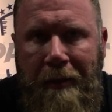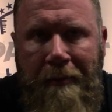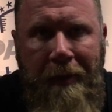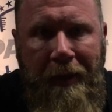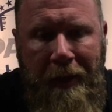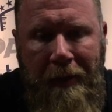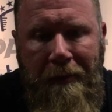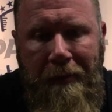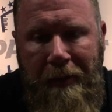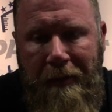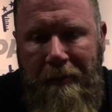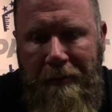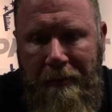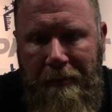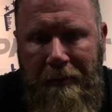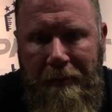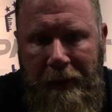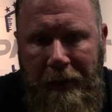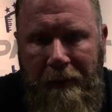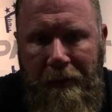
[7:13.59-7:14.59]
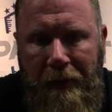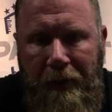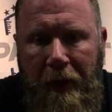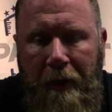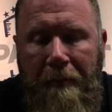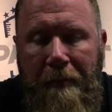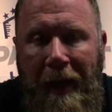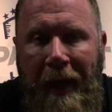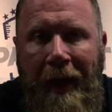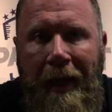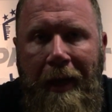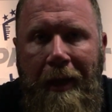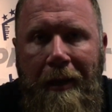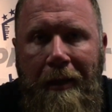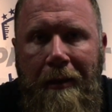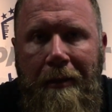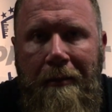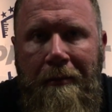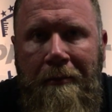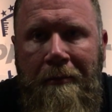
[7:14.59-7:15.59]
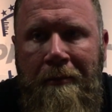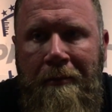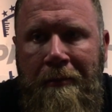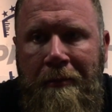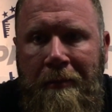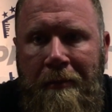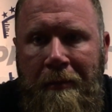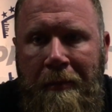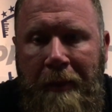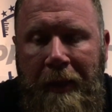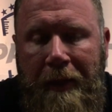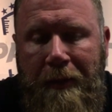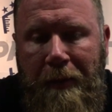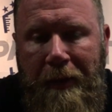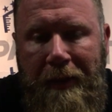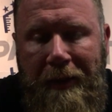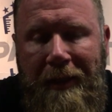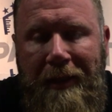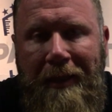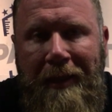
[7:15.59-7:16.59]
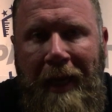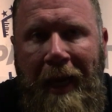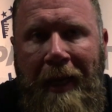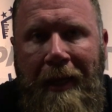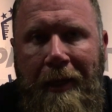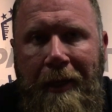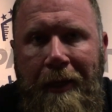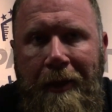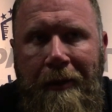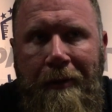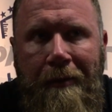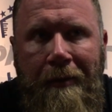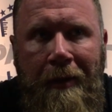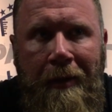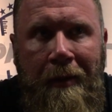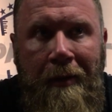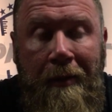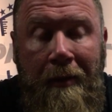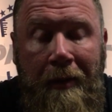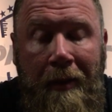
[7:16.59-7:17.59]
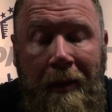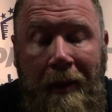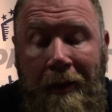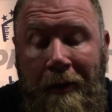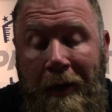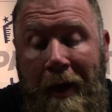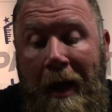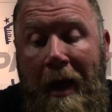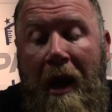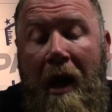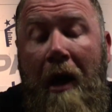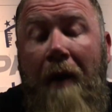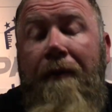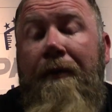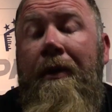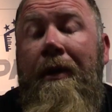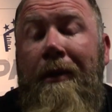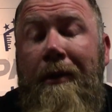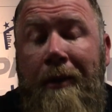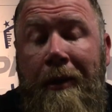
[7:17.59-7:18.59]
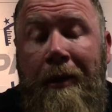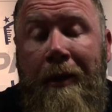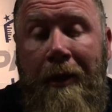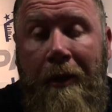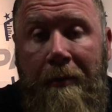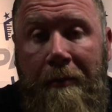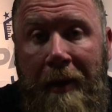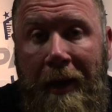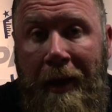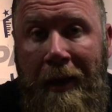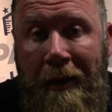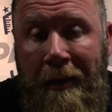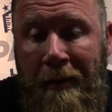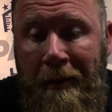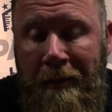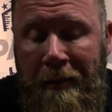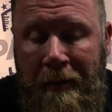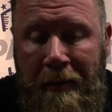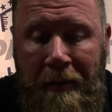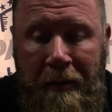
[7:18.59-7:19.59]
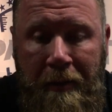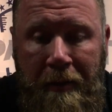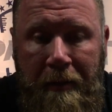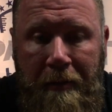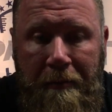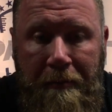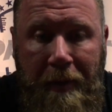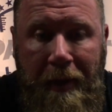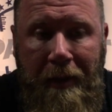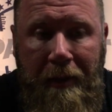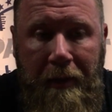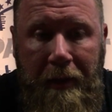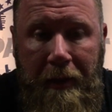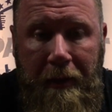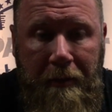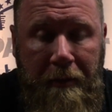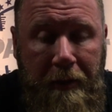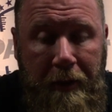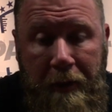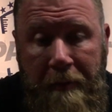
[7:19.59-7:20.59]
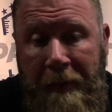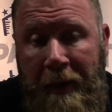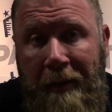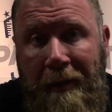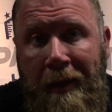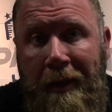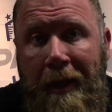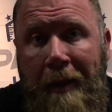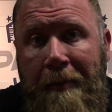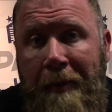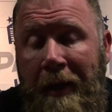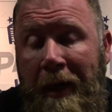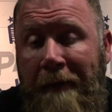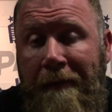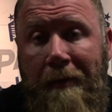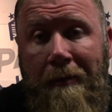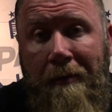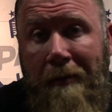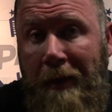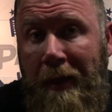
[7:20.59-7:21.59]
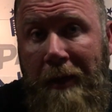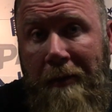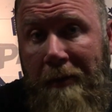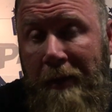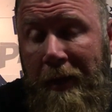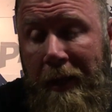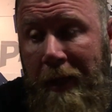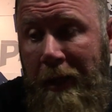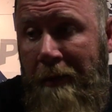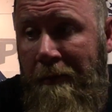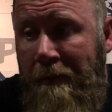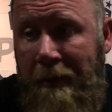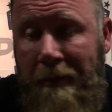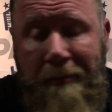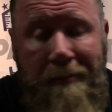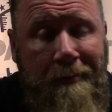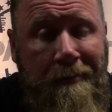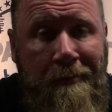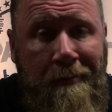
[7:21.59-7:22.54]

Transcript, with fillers: I mean, it will, it will go bang. I mean, that's what it's designed to do. I don't know how often it's going to go bang, but you may look up and have a really, really good one.